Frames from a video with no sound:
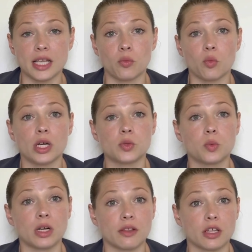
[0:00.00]
and was
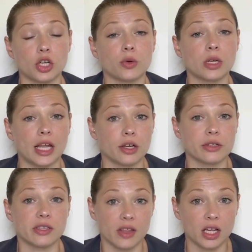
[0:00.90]
one of the
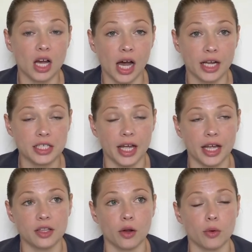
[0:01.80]
creators of the
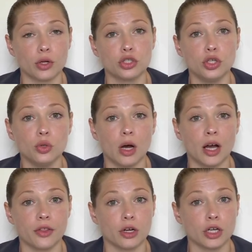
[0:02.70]
content. There were two
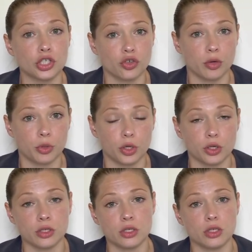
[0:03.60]
other
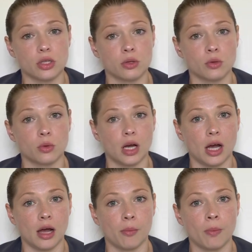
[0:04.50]
contributors to
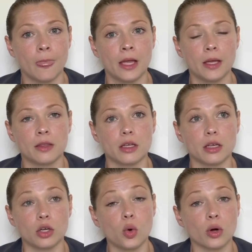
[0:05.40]

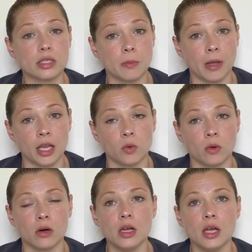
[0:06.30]
the course
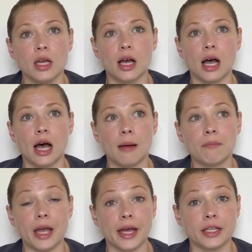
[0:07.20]
manual,
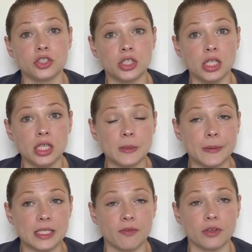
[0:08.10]
and she
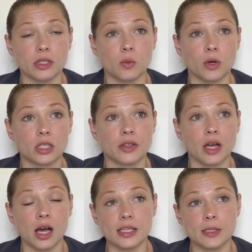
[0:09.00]
specifically worked in the
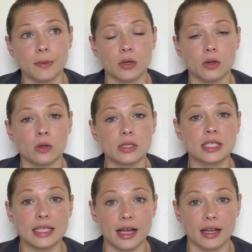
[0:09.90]
hospital
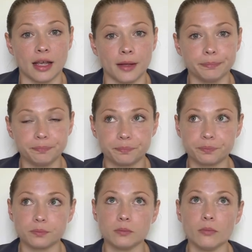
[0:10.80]
setting
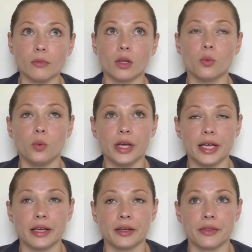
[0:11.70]

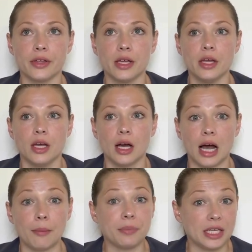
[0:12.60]
with
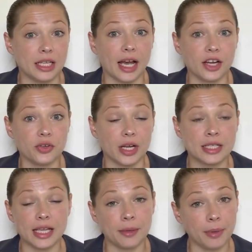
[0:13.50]
pediatrics
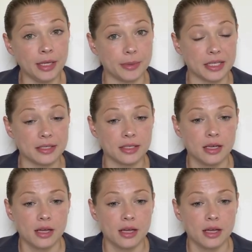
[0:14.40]
and babies.